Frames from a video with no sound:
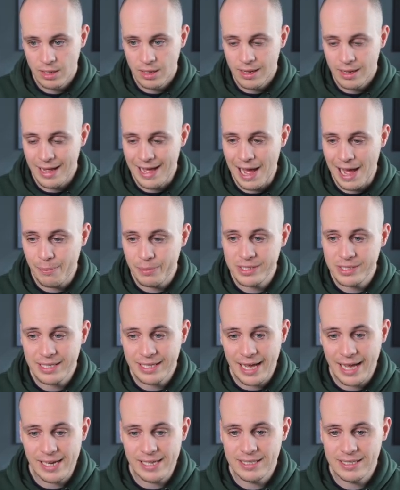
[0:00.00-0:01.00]
It happens
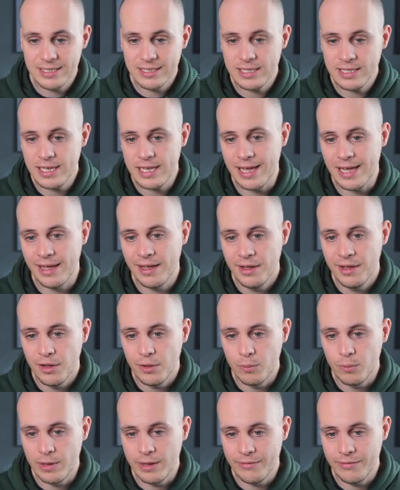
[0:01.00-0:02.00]
again in C
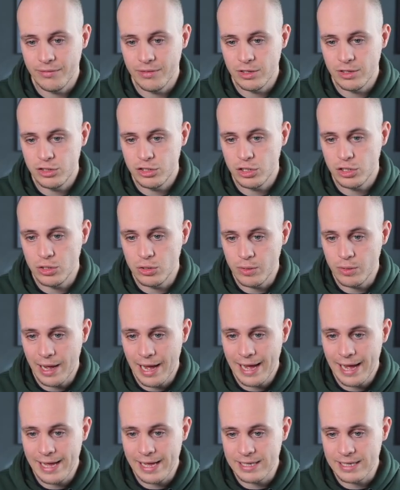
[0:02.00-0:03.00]
with the two
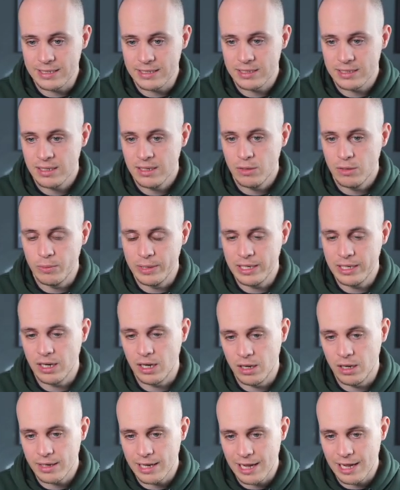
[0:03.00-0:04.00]
A's. We
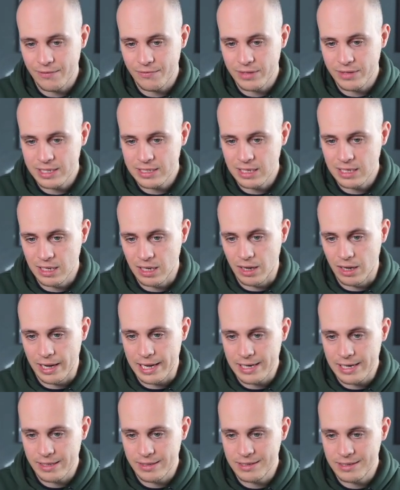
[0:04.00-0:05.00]
can't have this line
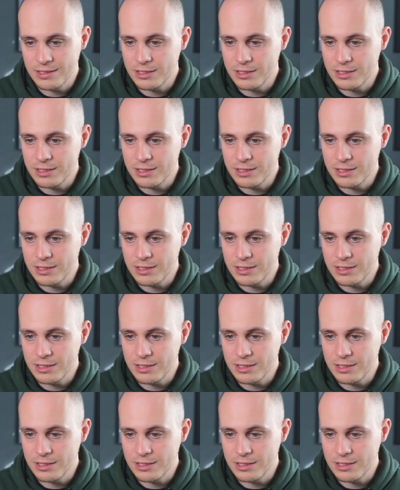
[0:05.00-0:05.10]
and this